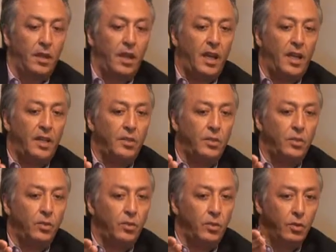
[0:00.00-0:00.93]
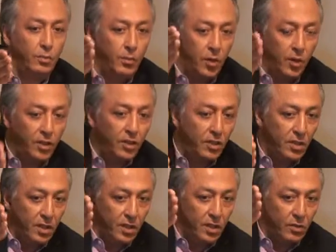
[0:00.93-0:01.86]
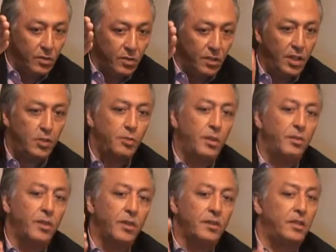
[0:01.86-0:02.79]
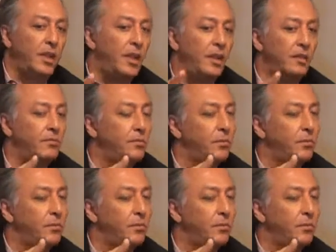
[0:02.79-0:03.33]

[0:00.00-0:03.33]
and to point to these people and say,